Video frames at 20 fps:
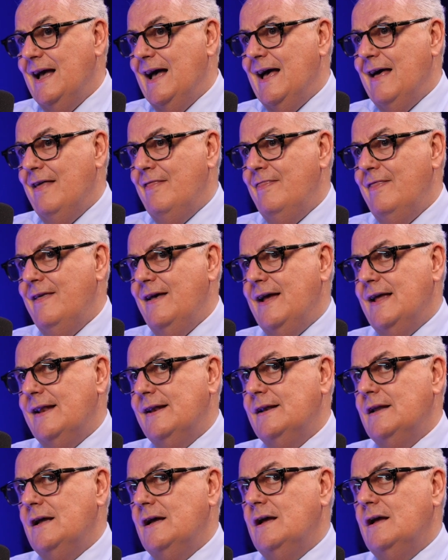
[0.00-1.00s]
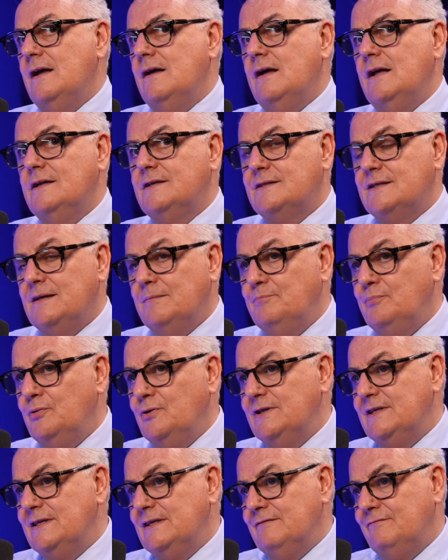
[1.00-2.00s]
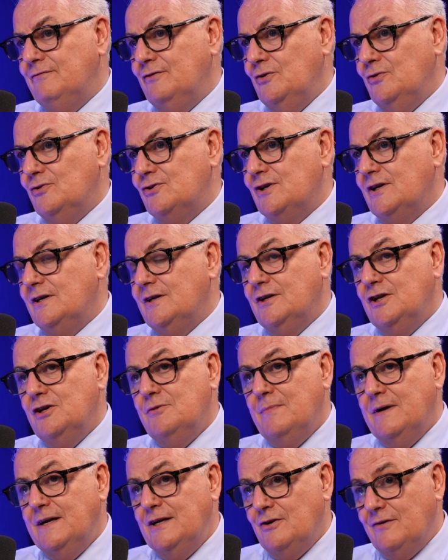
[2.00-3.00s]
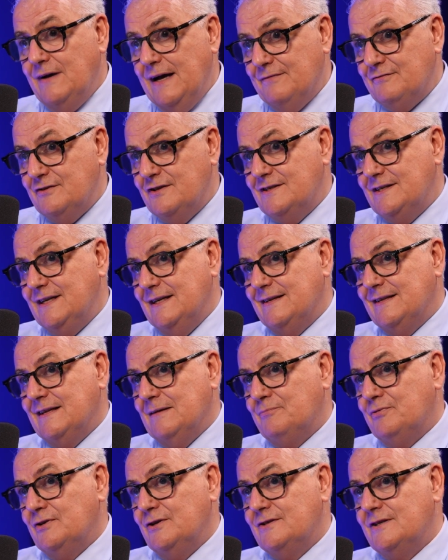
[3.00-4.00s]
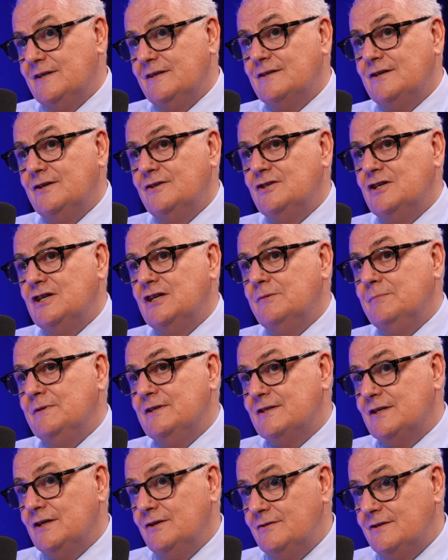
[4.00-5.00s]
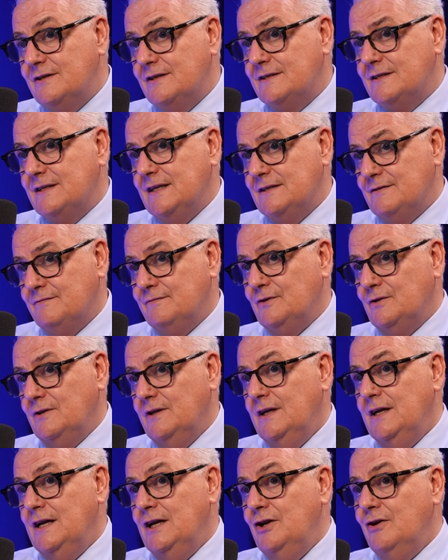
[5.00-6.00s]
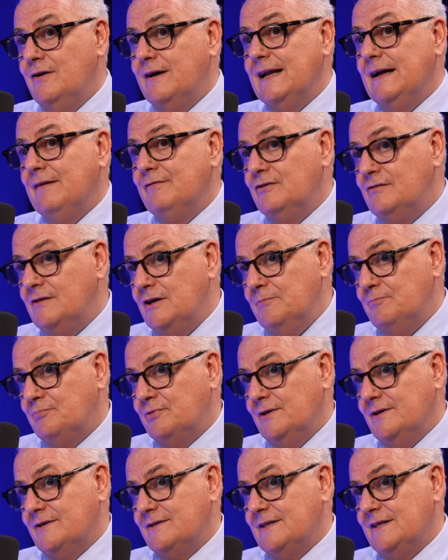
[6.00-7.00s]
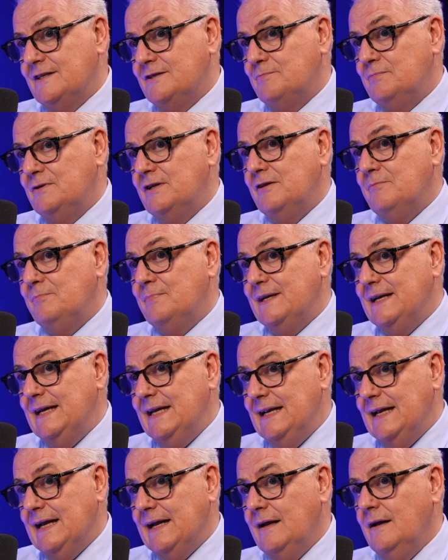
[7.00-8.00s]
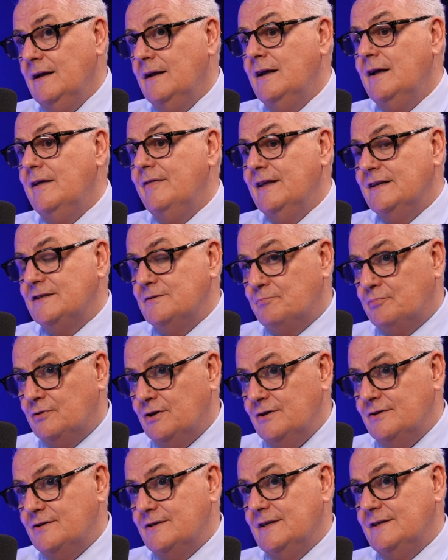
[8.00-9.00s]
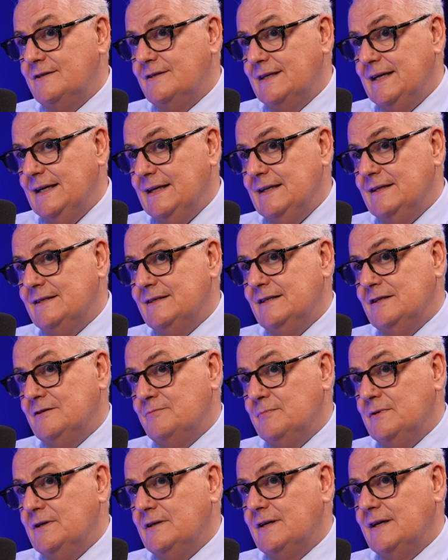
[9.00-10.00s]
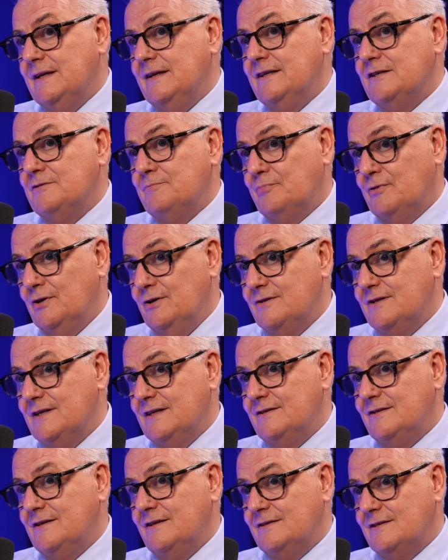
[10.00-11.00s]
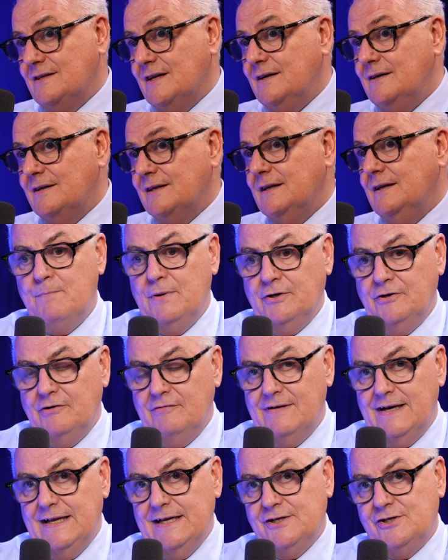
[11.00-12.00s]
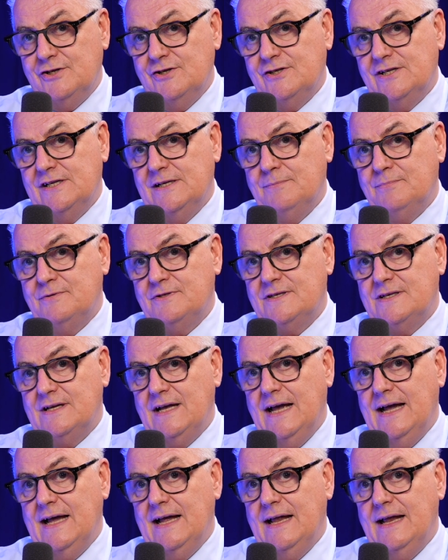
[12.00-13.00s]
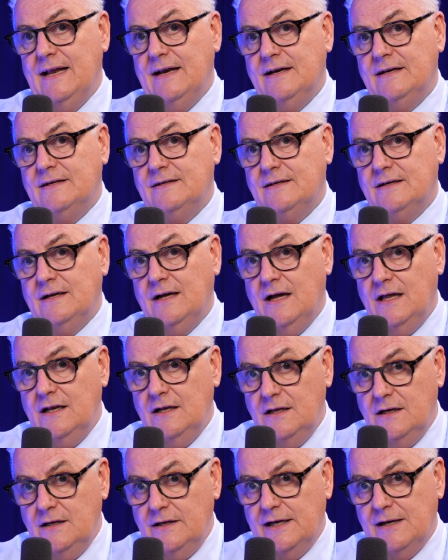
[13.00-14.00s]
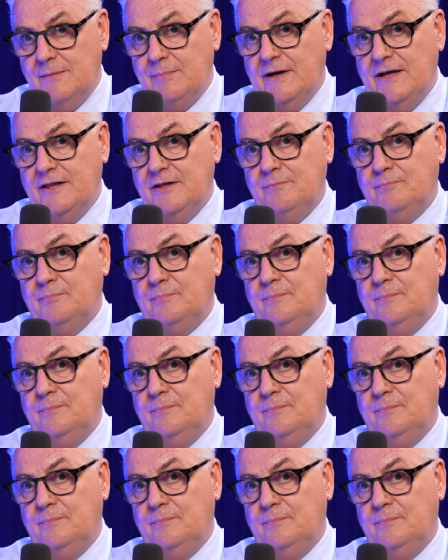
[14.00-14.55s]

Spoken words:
and then at some point in the future, you may not have to stick to that process because you're going to be so successful. You're going to have your own process. But at the beginning, there's a process to get into this market. There's a process to start building relationships and learning about the